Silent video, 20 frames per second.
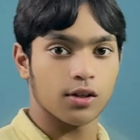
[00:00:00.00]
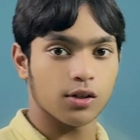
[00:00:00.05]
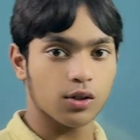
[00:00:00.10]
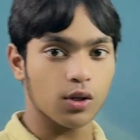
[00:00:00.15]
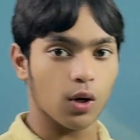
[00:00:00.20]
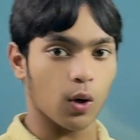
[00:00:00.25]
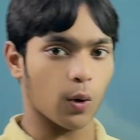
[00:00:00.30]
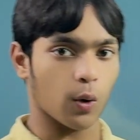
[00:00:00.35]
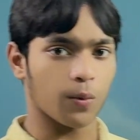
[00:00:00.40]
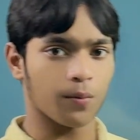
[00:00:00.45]

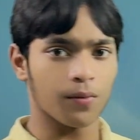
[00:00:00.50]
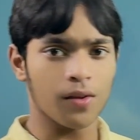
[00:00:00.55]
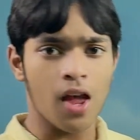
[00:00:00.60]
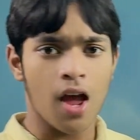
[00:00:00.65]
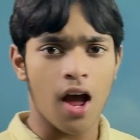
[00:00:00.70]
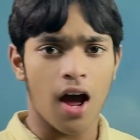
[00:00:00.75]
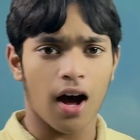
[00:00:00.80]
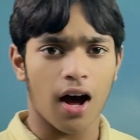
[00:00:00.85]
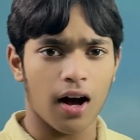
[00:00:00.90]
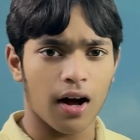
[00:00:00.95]
So
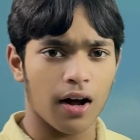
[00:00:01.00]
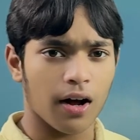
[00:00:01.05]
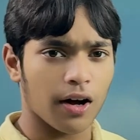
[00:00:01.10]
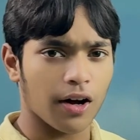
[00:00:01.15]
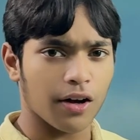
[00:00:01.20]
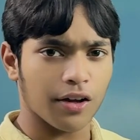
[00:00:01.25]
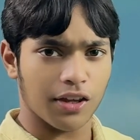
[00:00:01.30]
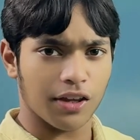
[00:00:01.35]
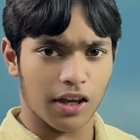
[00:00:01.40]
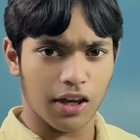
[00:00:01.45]

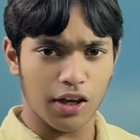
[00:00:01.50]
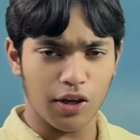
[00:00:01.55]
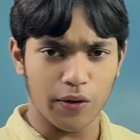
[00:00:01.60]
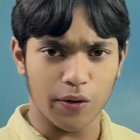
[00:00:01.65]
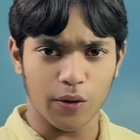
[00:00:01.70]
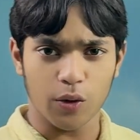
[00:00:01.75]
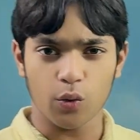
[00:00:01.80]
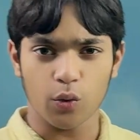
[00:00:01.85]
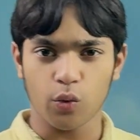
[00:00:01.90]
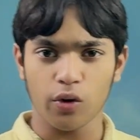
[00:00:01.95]
will
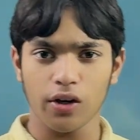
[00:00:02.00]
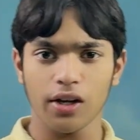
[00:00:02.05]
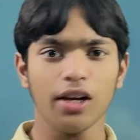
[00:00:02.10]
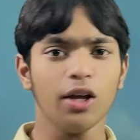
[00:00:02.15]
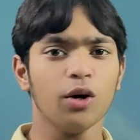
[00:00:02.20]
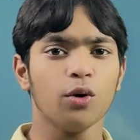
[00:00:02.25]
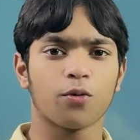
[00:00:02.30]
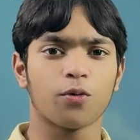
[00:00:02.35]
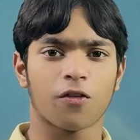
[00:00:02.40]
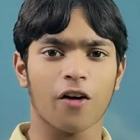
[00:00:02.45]

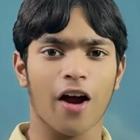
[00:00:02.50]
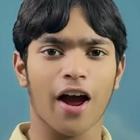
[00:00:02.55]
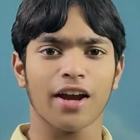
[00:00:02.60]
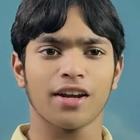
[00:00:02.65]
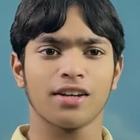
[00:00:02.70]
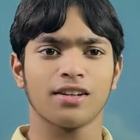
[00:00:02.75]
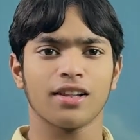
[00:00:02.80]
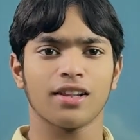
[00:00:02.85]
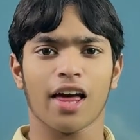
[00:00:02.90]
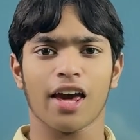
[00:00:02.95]
you
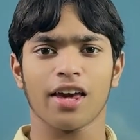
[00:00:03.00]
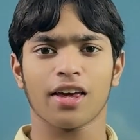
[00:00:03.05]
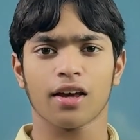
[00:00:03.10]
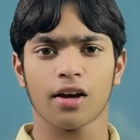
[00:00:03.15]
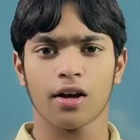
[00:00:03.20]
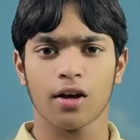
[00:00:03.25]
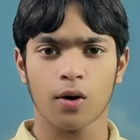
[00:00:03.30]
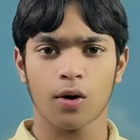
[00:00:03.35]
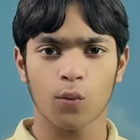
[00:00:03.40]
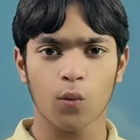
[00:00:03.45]
find like
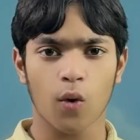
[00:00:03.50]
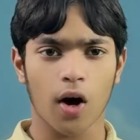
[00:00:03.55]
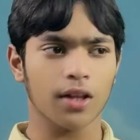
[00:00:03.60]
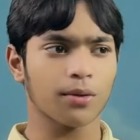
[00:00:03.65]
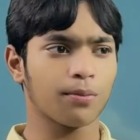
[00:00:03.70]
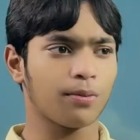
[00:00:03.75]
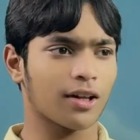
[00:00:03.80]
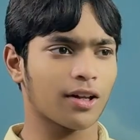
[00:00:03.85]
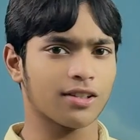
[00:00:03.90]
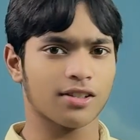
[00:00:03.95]
1
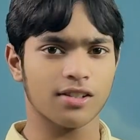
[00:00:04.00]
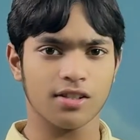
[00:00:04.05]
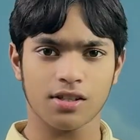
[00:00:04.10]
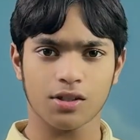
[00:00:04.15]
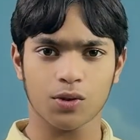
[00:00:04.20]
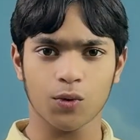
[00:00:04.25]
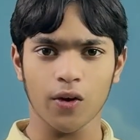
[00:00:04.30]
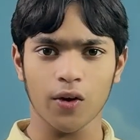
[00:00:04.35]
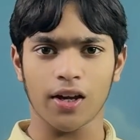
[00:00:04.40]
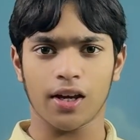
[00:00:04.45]
plus is
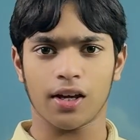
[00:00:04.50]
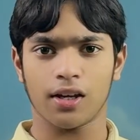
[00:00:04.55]
3,